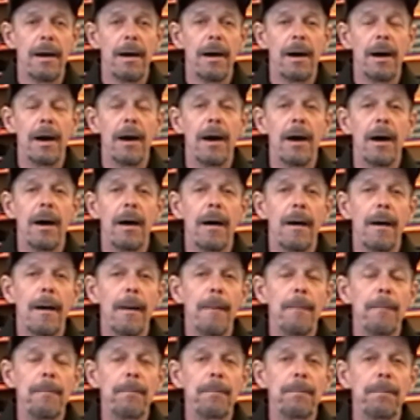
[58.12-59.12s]

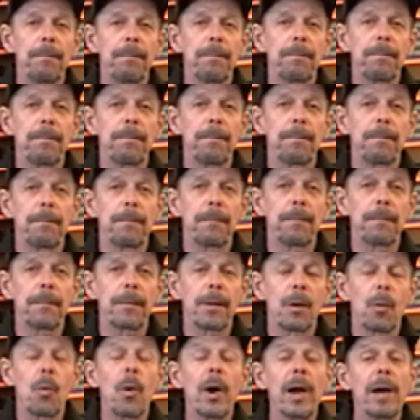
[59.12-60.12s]

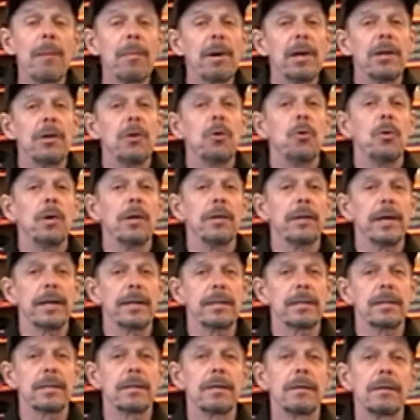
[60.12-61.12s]
Why am I doing
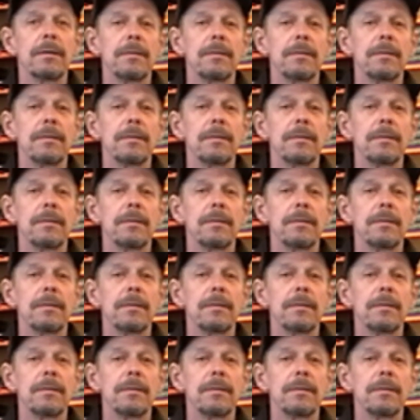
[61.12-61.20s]
this?